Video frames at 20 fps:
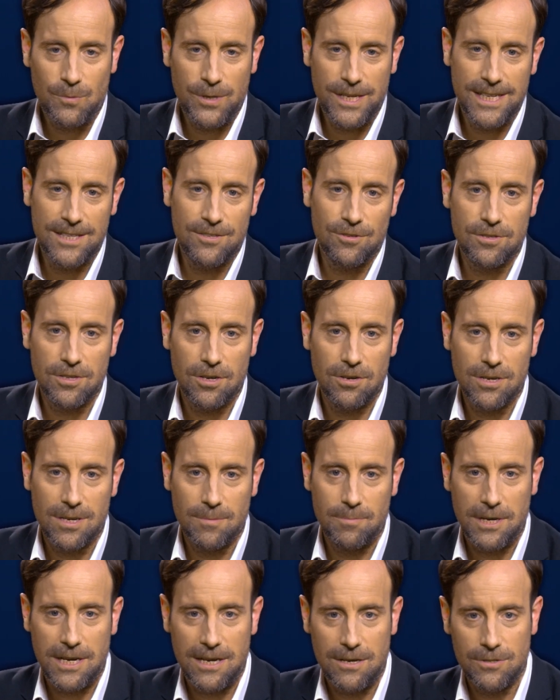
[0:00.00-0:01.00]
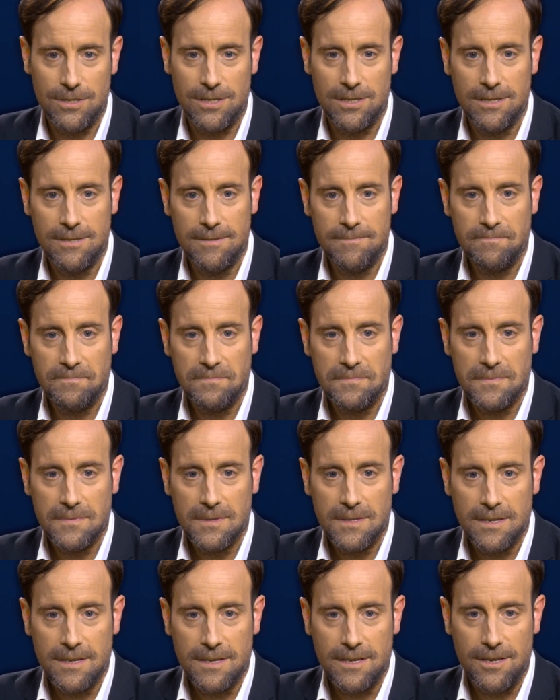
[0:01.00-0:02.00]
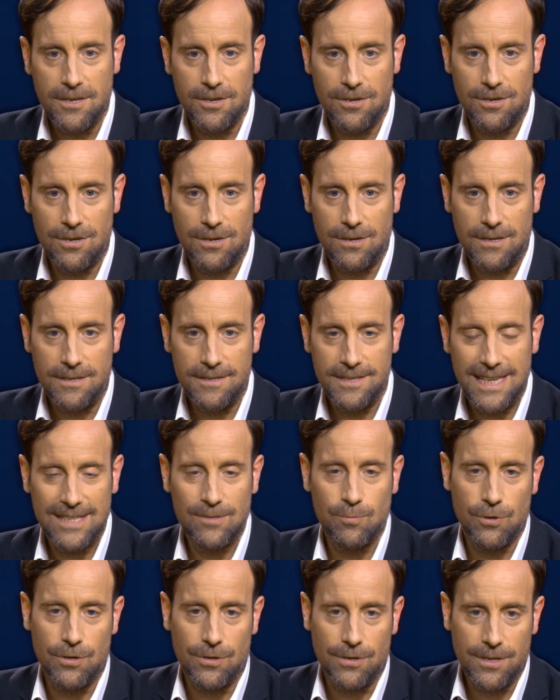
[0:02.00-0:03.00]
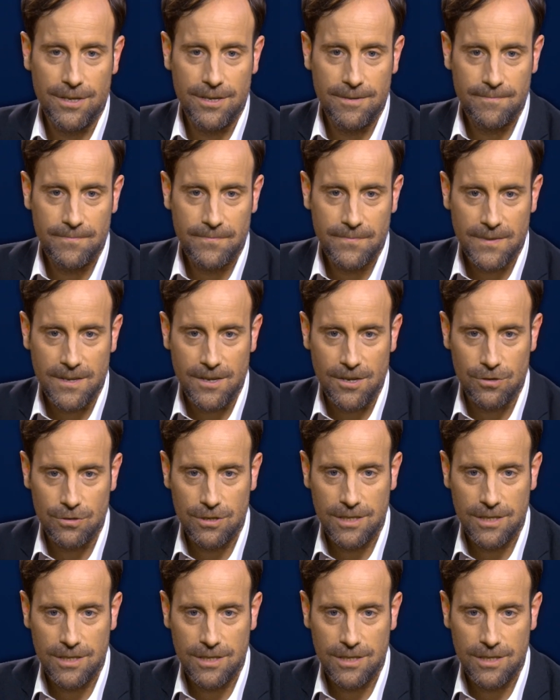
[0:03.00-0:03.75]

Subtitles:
we need to talk about your network, your